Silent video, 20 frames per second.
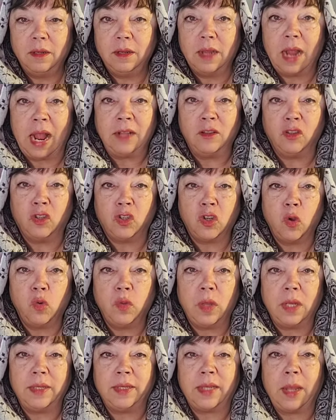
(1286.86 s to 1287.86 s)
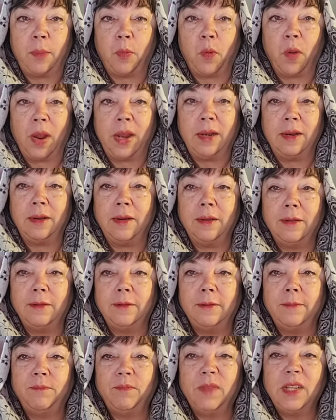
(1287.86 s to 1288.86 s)
And so they separated,
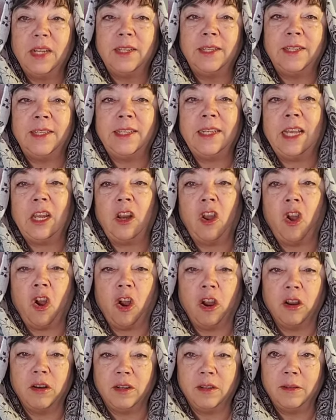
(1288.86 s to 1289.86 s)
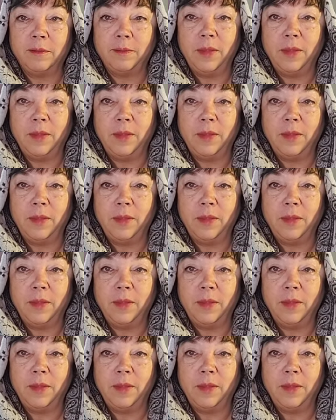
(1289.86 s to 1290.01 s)
sick at heart,